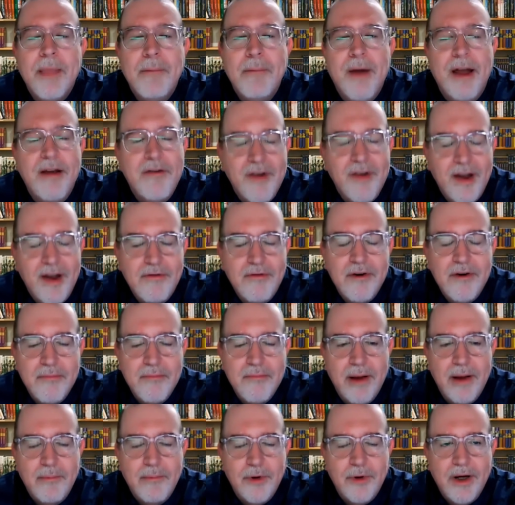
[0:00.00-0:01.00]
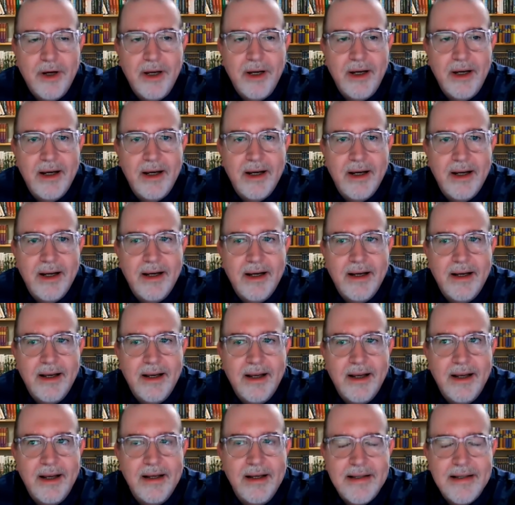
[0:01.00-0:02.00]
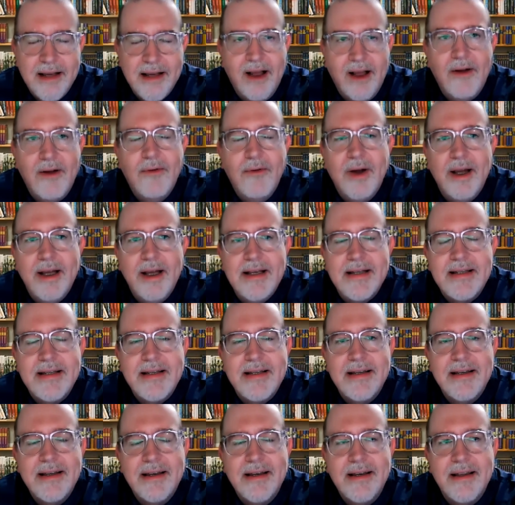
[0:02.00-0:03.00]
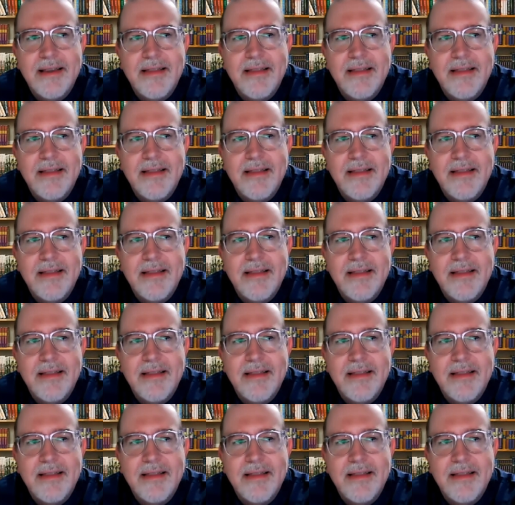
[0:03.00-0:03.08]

My favorite memory is always